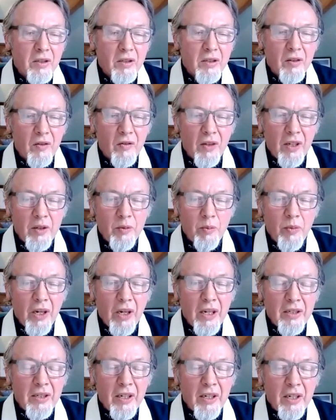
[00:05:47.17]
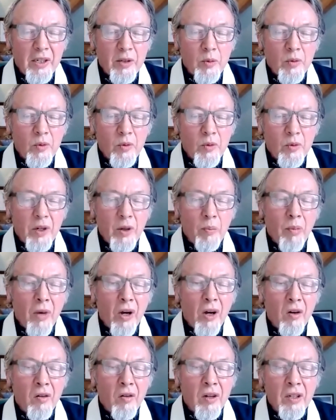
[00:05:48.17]
of these meetings between
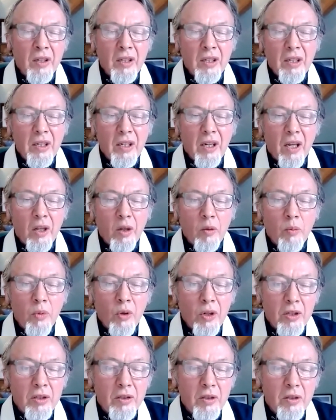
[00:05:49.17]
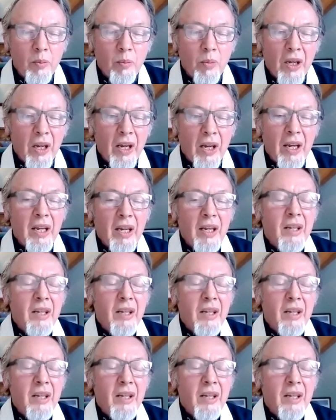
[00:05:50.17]
Mara and the Buddha to be